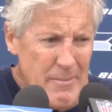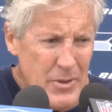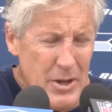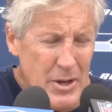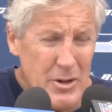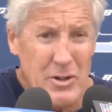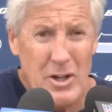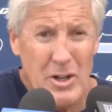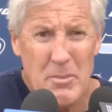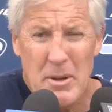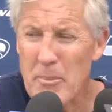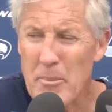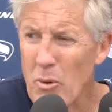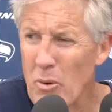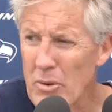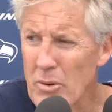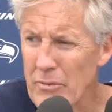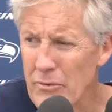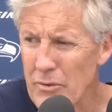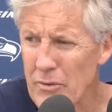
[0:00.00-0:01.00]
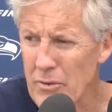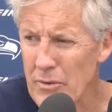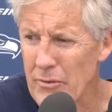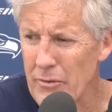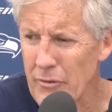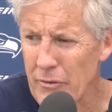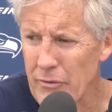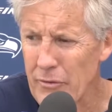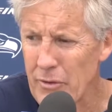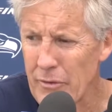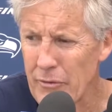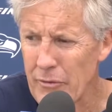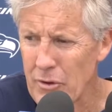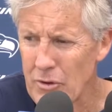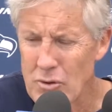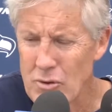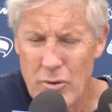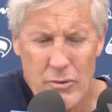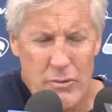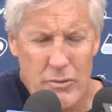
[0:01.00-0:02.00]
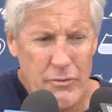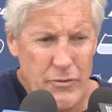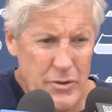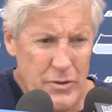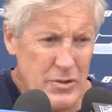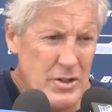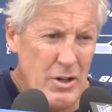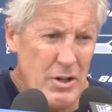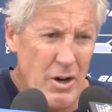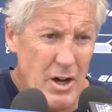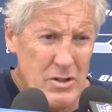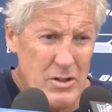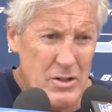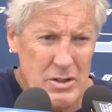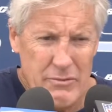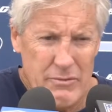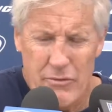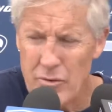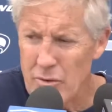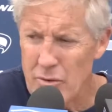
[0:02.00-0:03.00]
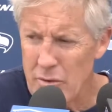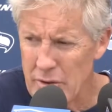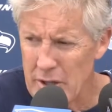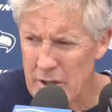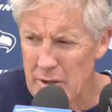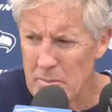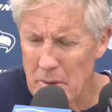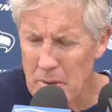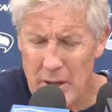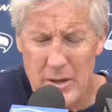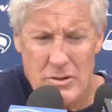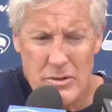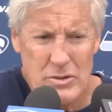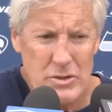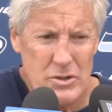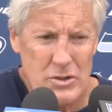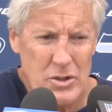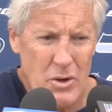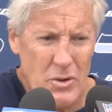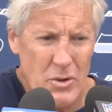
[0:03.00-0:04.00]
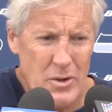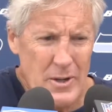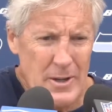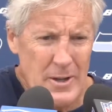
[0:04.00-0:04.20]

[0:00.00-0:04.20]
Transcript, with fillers: that are going to be important for the for the future for the Seahawks and for the, these players. And so